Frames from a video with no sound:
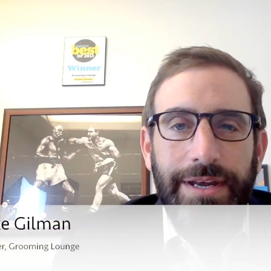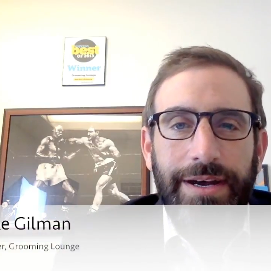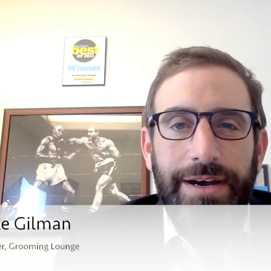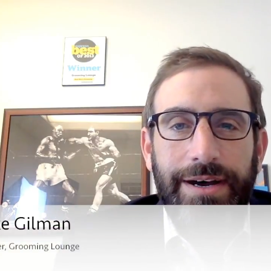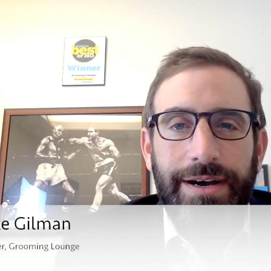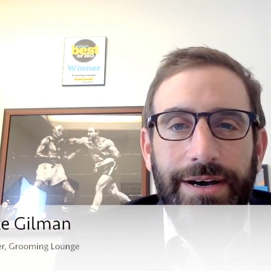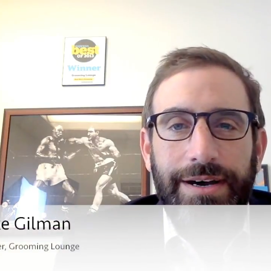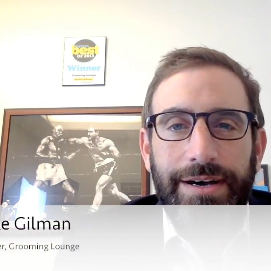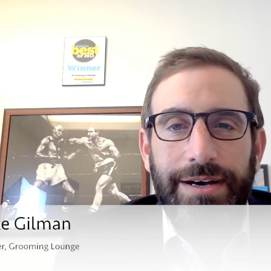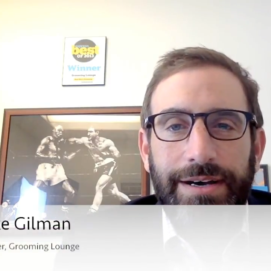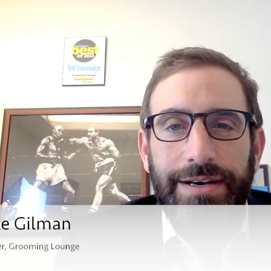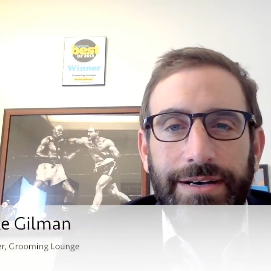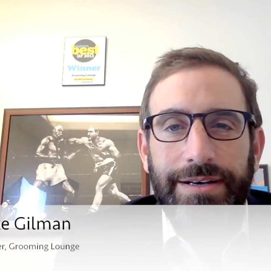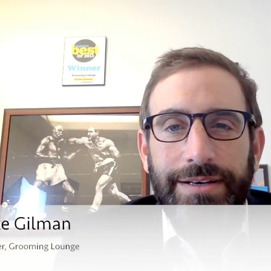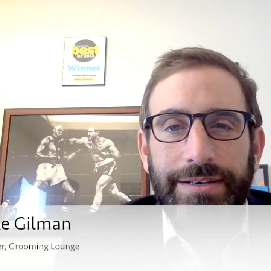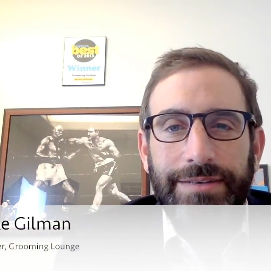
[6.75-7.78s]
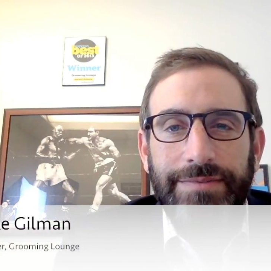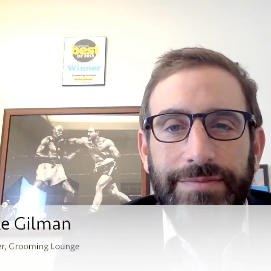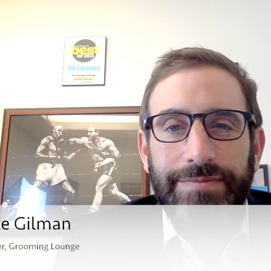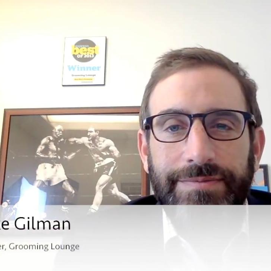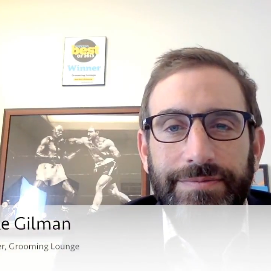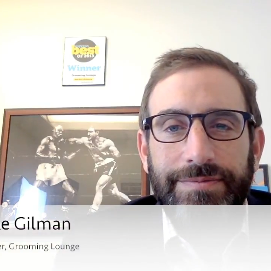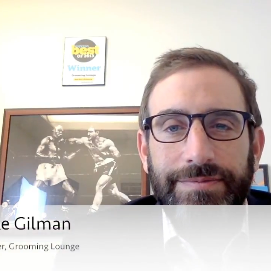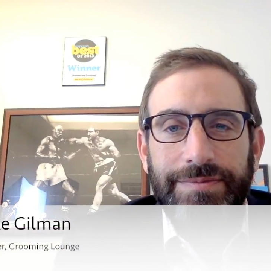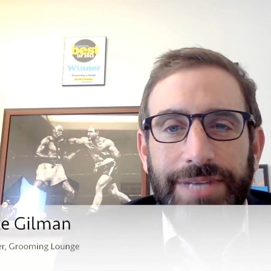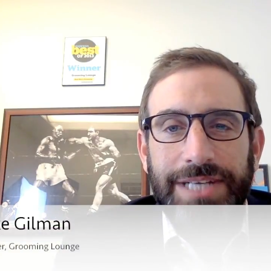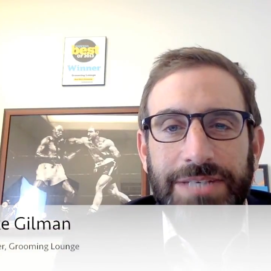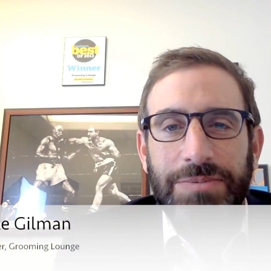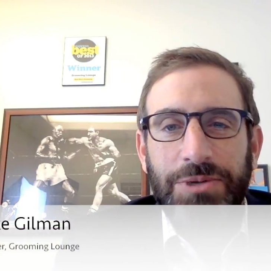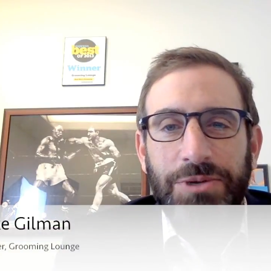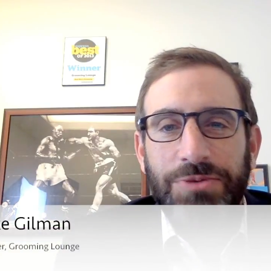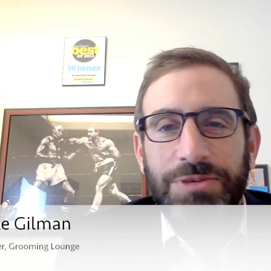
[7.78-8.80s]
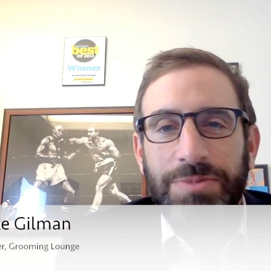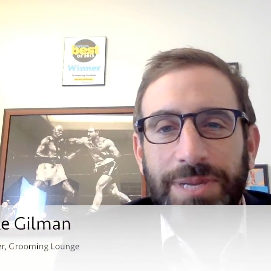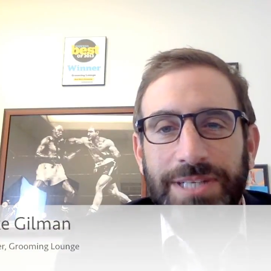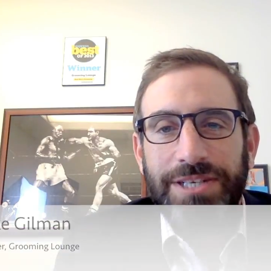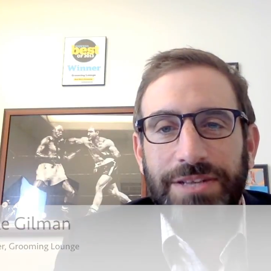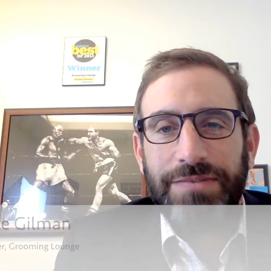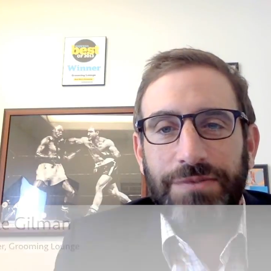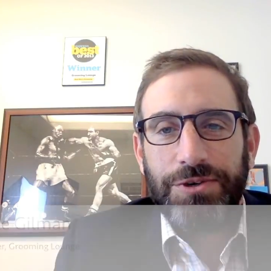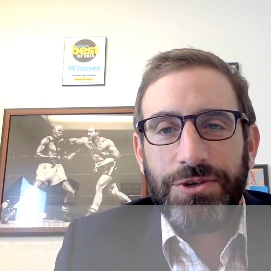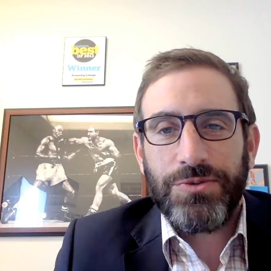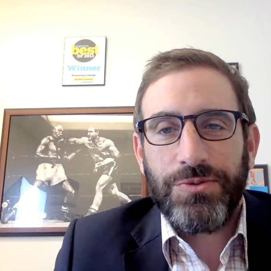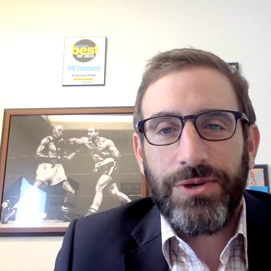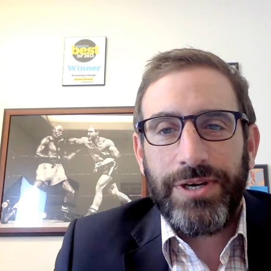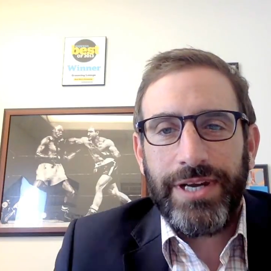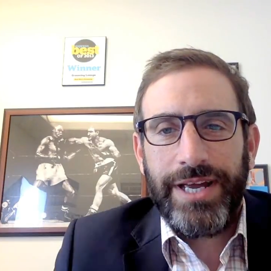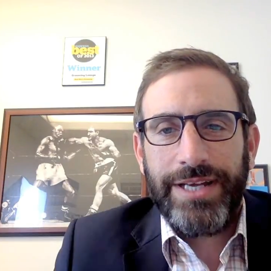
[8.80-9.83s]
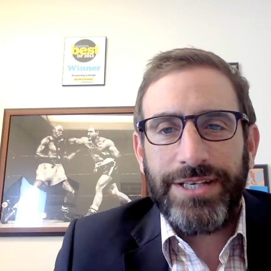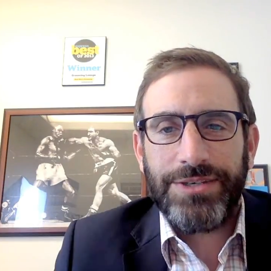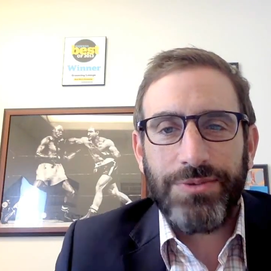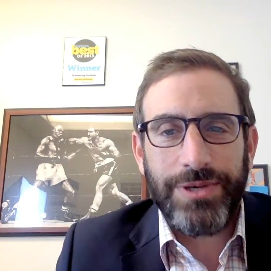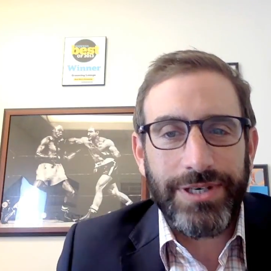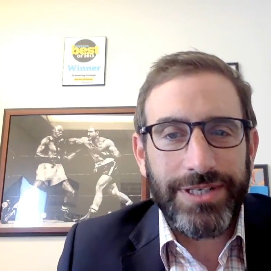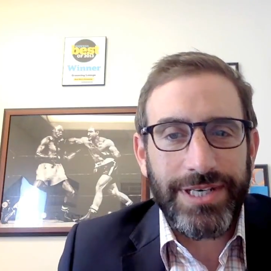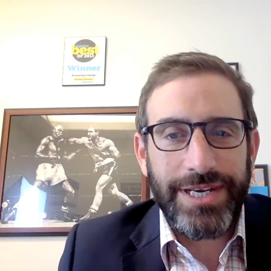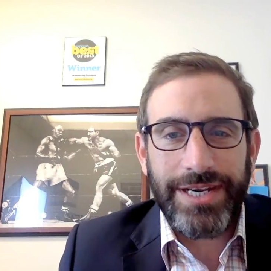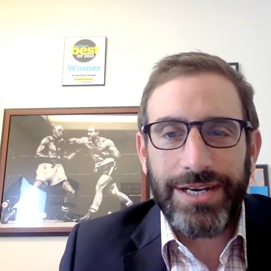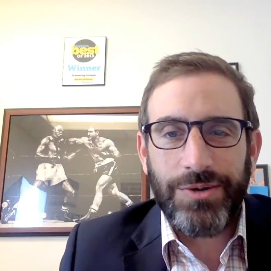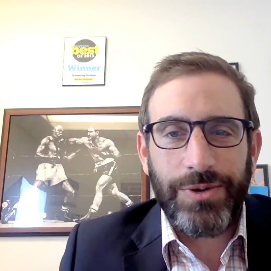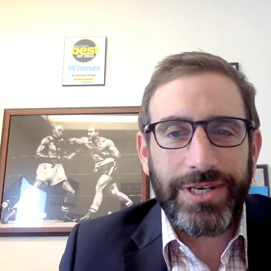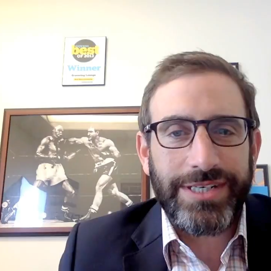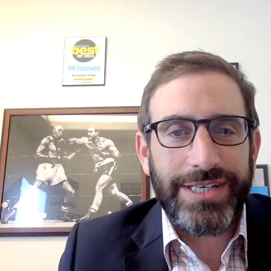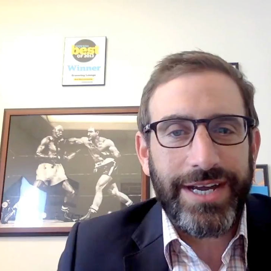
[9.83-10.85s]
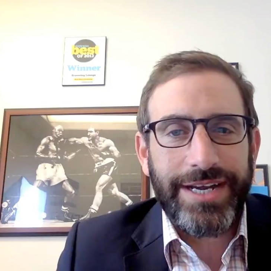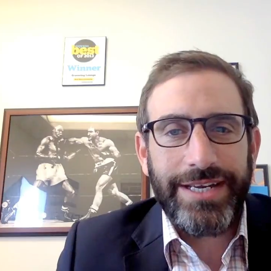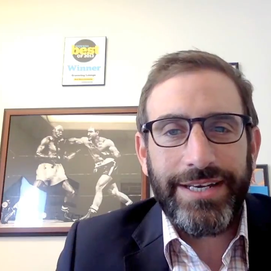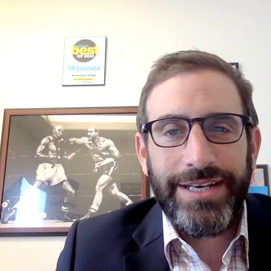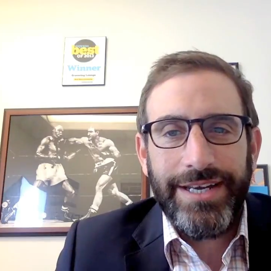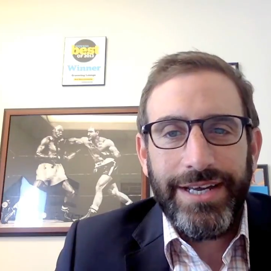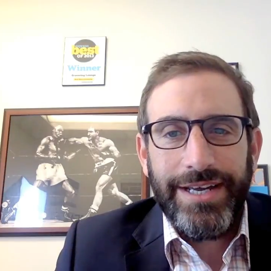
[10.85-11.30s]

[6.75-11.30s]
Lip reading: Uh, Got some good response to the first one, and just wanted to take a quick second